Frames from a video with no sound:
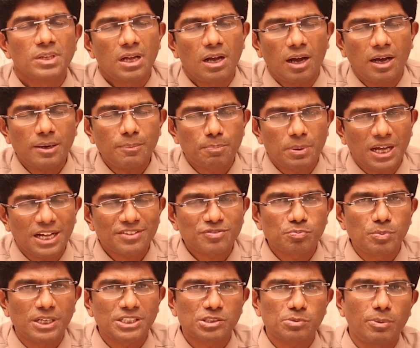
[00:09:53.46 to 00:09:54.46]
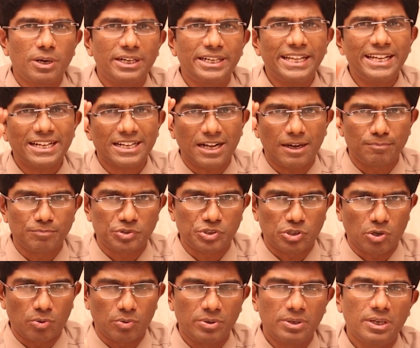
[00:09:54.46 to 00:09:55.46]
or plasma osmolality comes
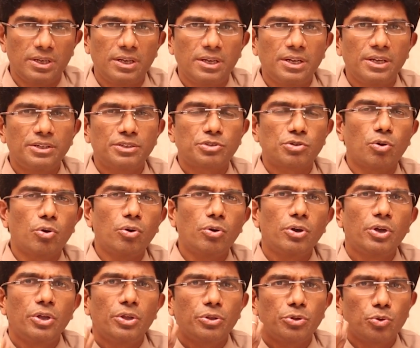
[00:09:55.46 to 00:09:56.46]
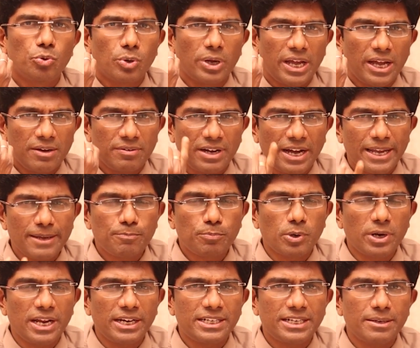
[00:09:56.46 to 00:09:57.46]
down. So you have
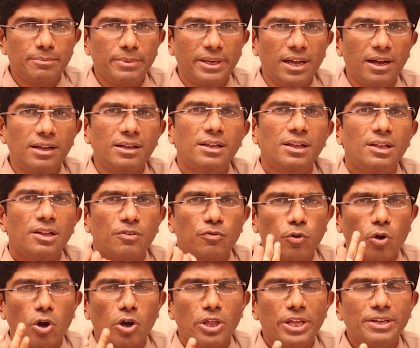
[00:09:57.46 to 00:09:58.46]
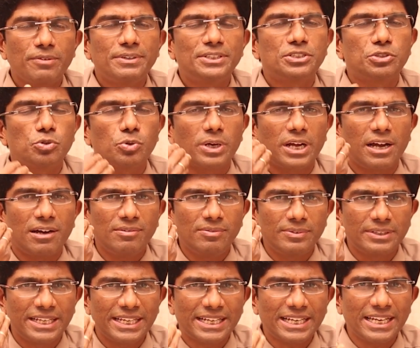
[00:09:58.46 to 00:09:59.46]
hyponatremia, following which you
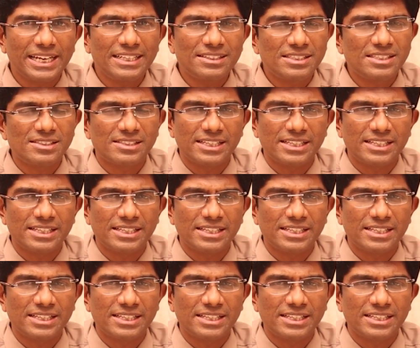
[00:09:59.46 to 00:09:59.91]
have decreased